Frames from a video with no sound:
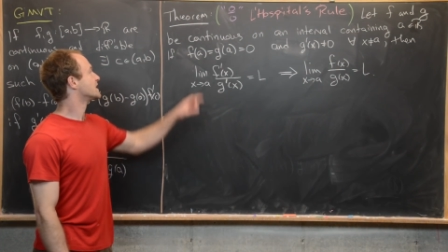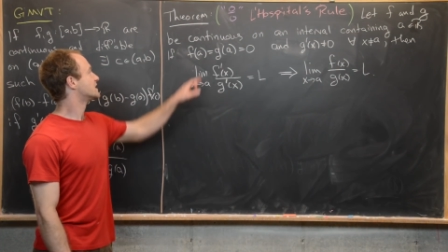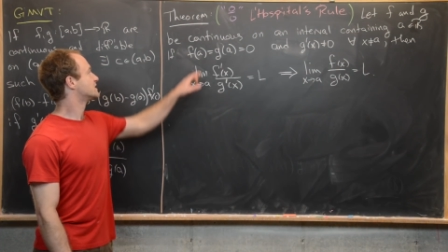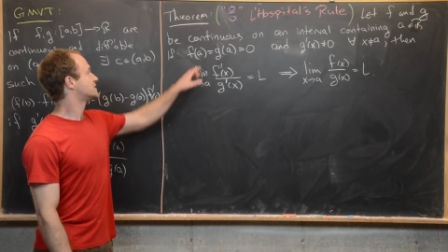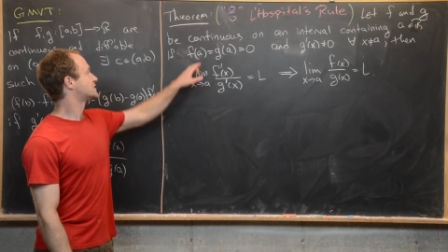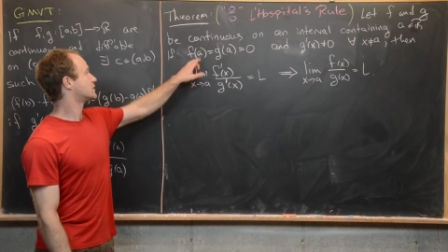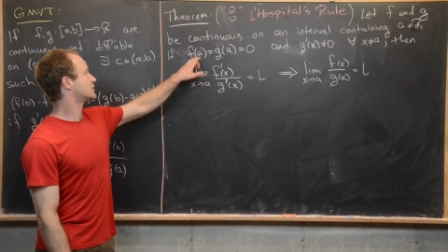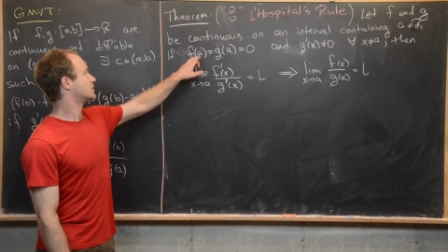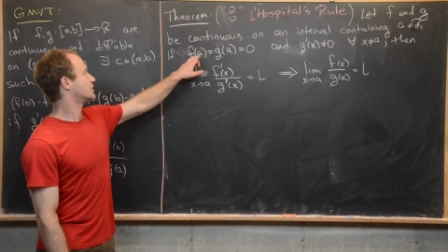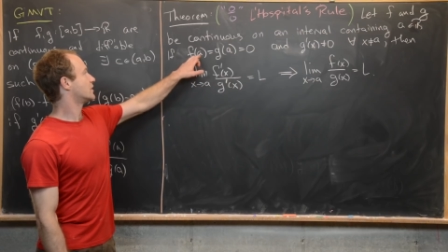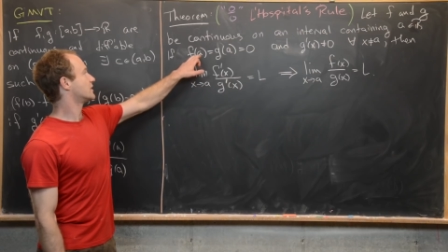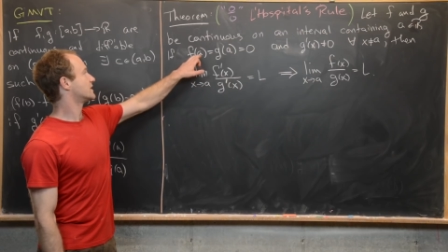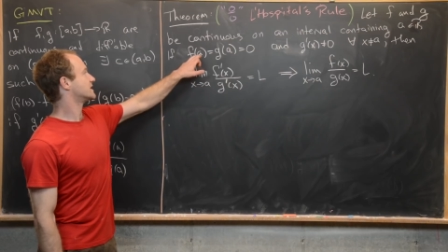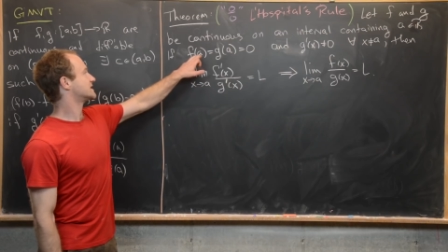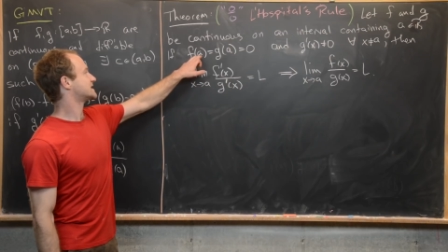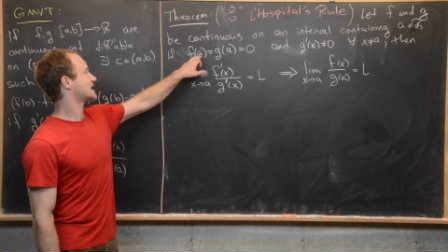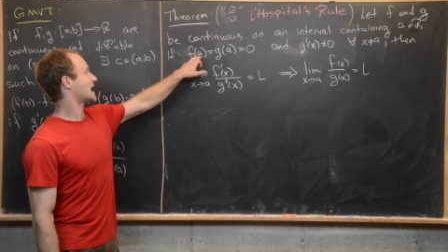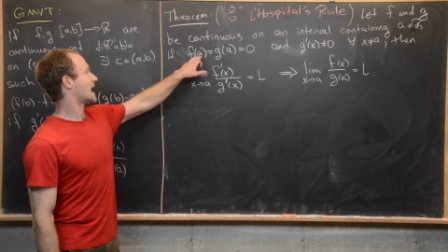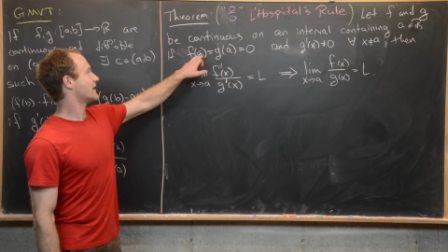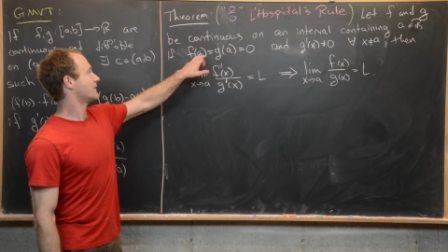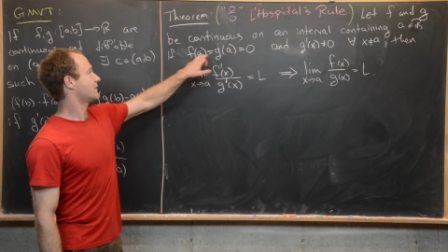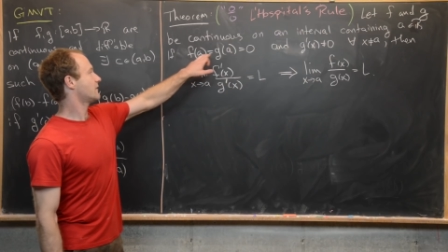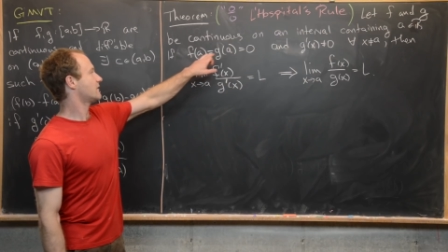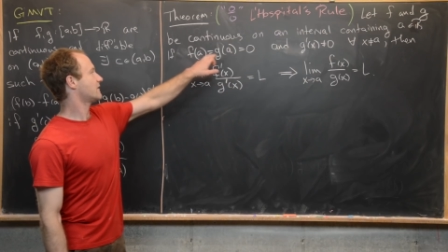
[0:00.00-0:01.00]
So notice
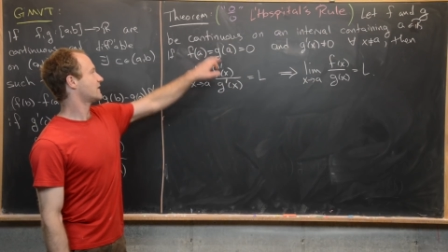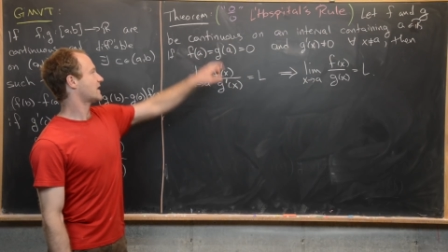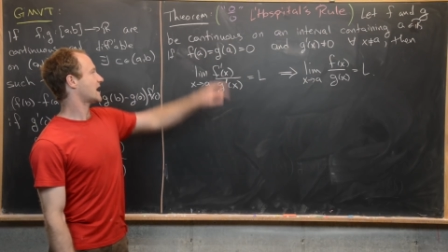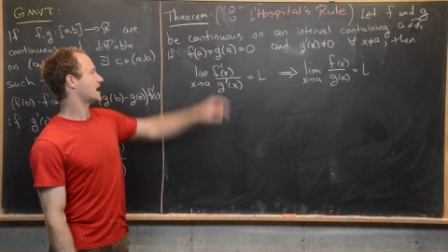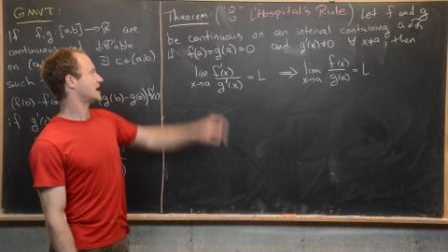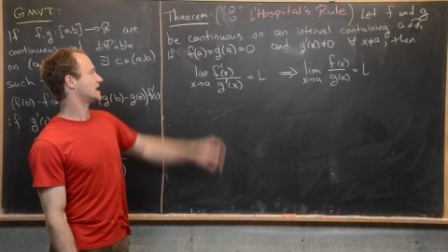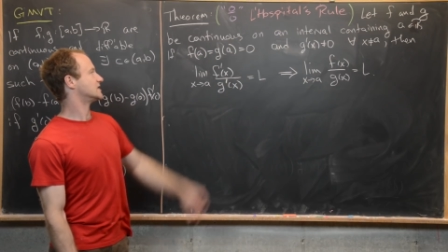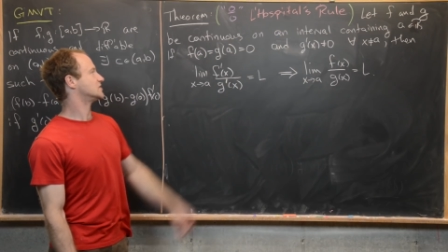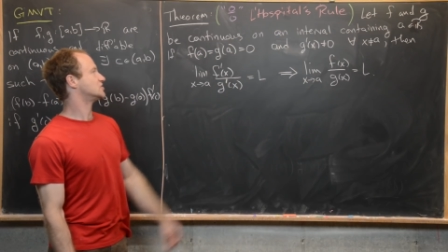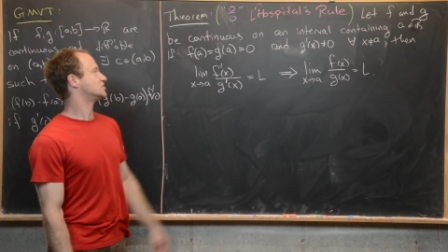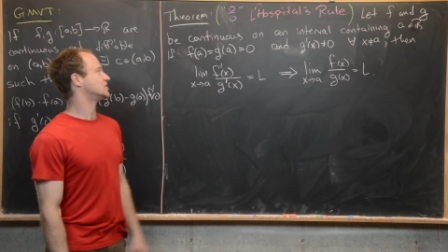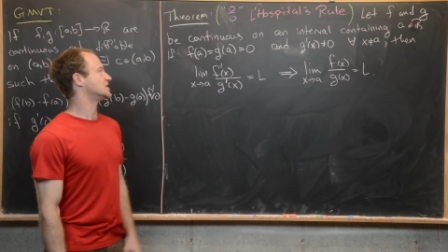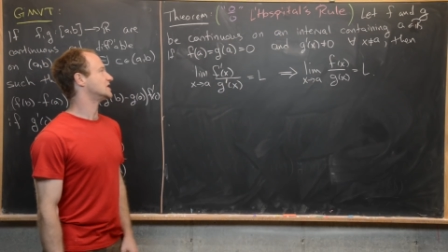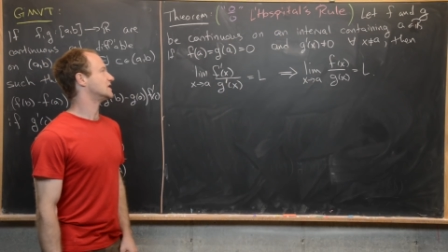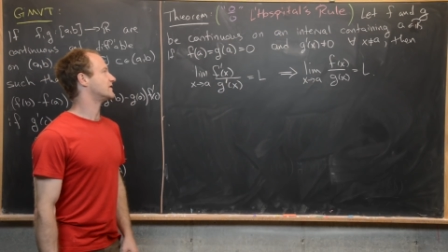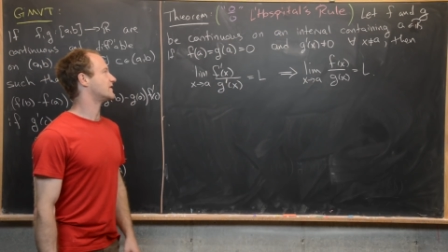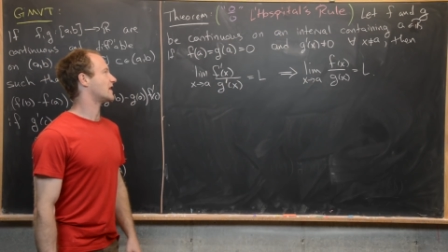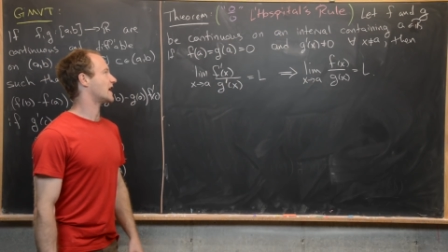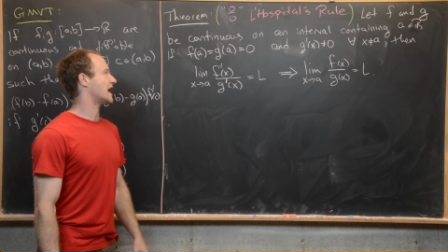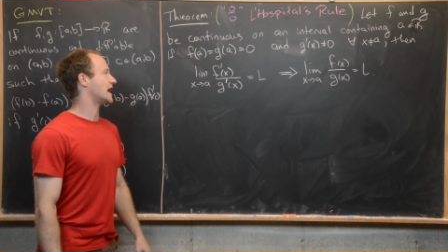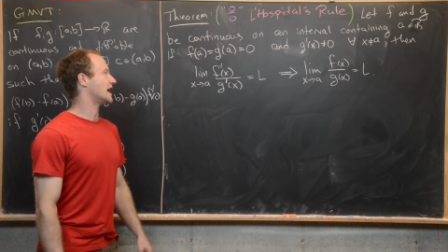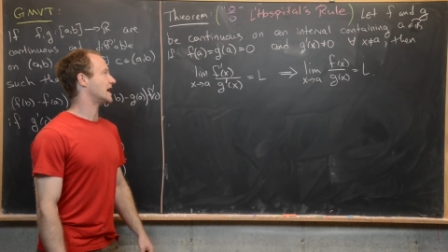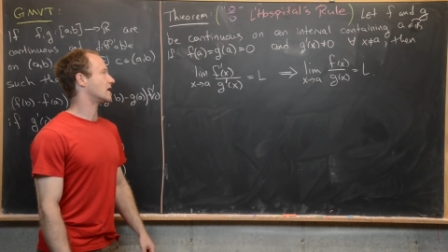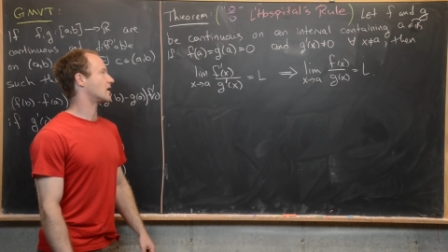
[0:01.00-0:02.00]
f of a and g of
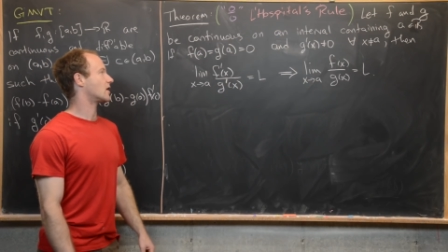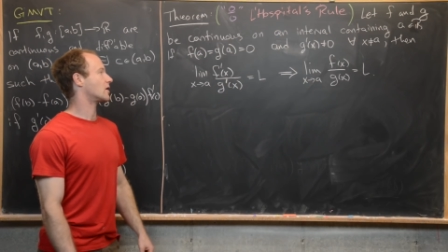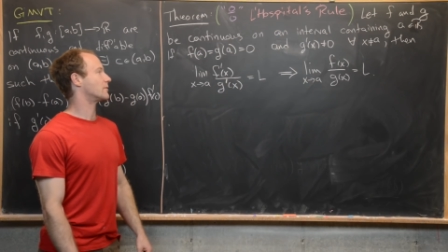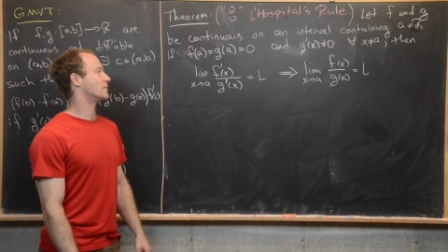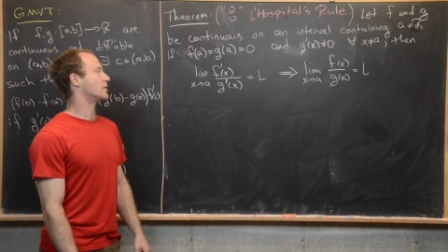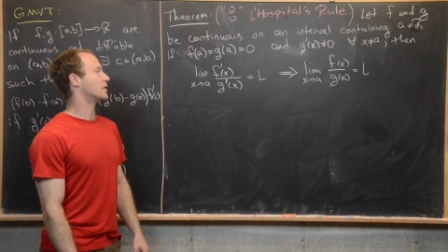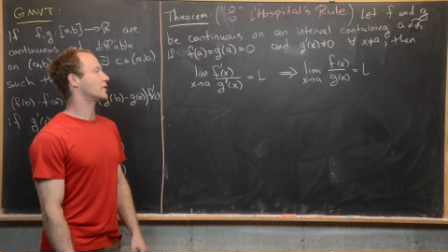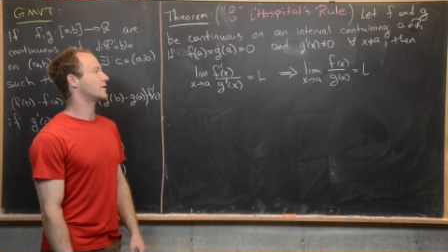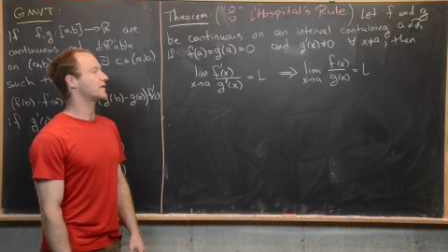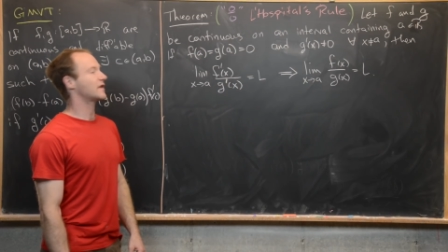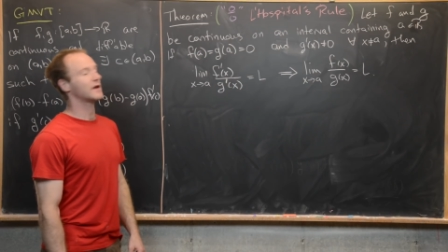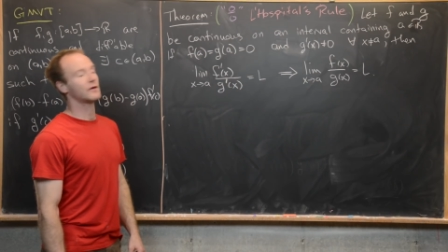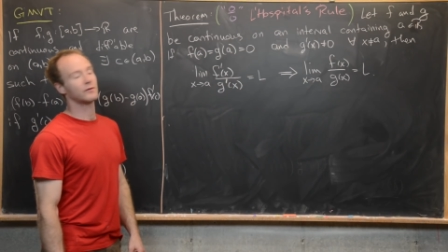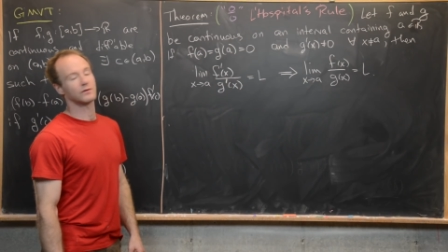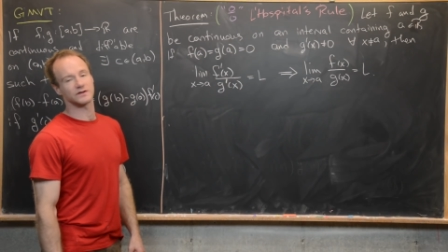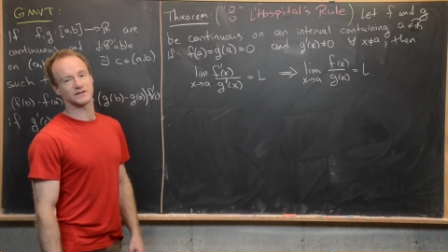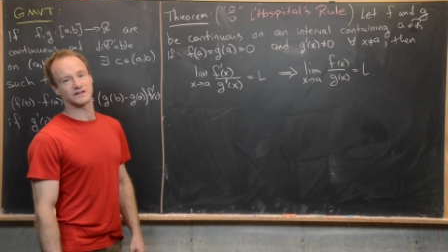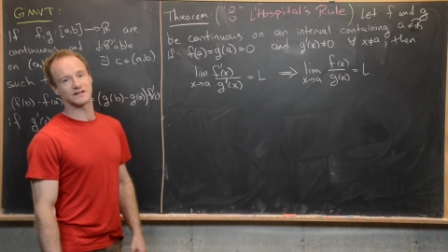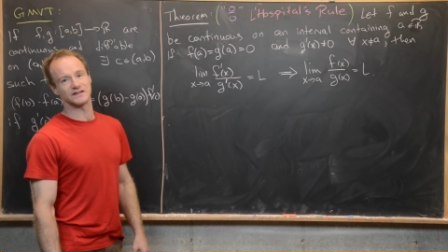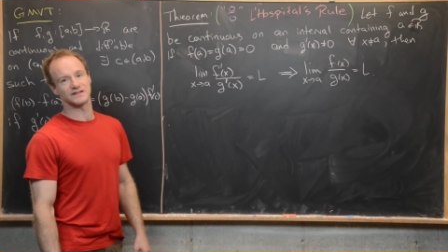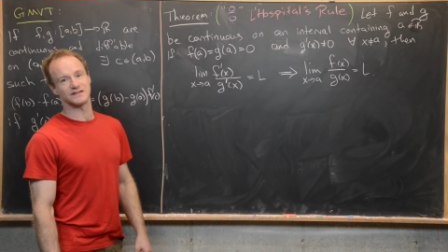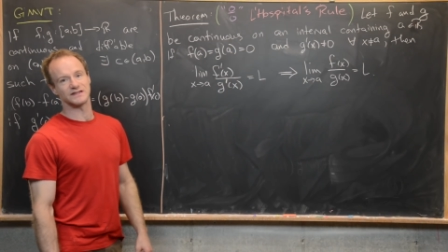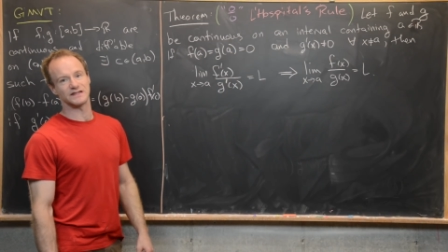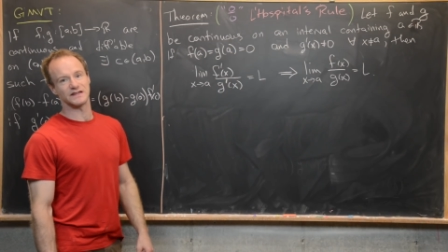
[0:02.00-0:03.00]
a are both equal
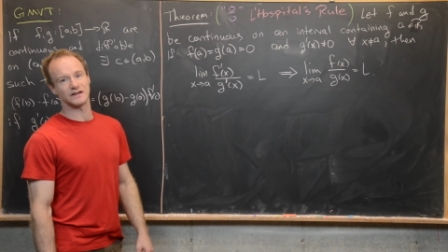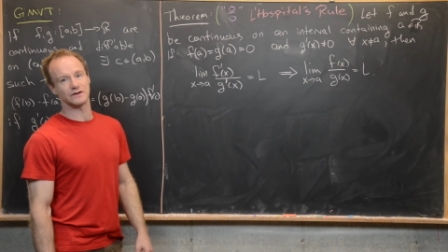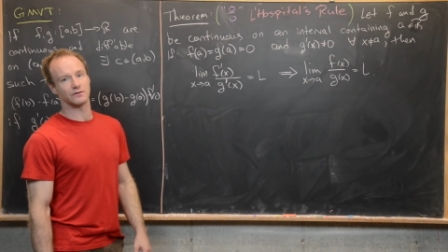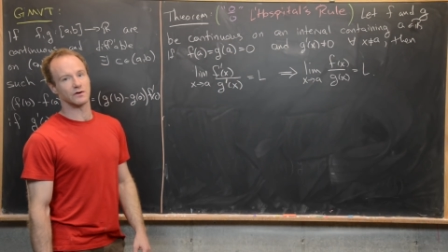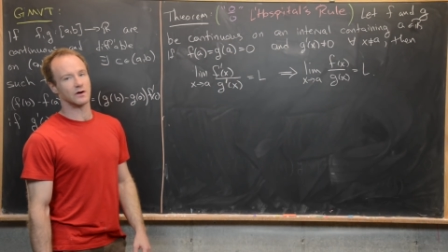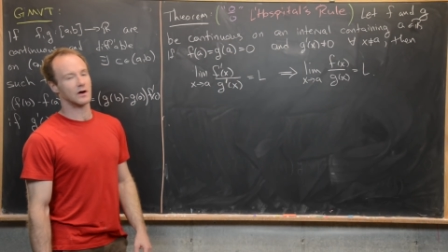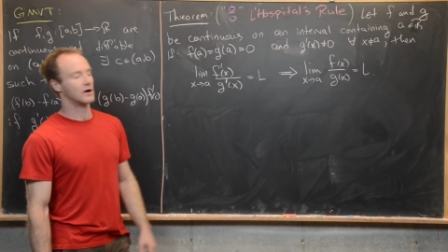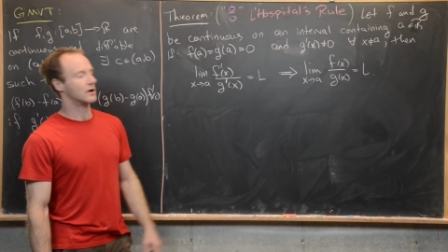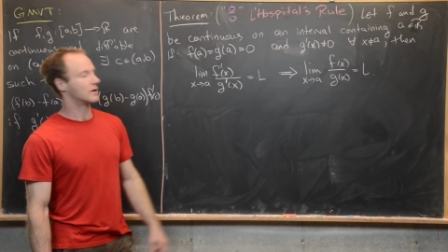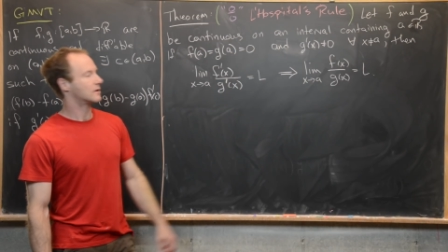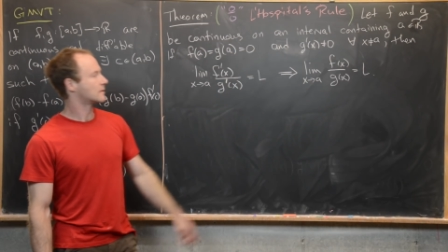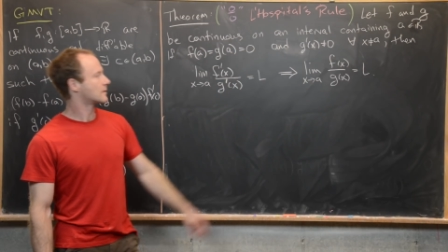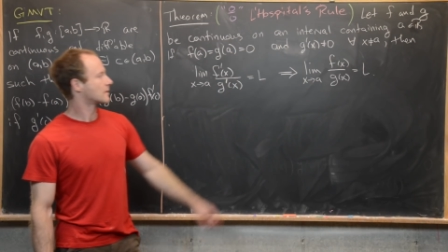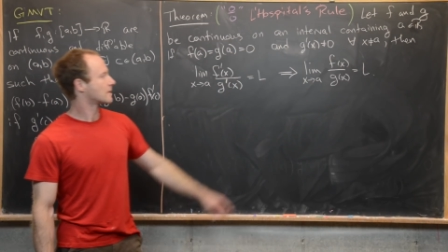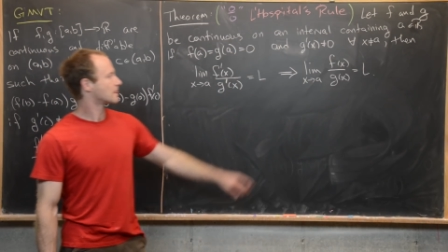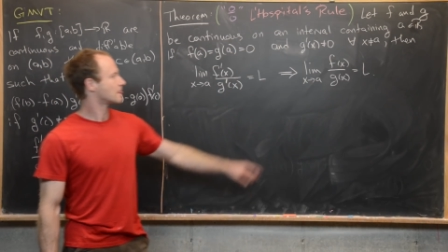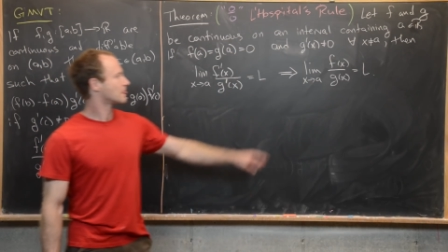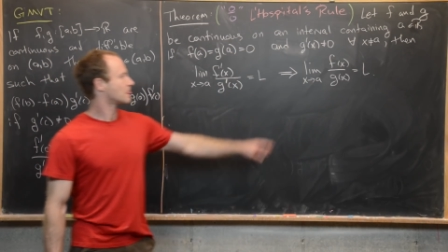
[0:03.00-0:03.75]
to zero.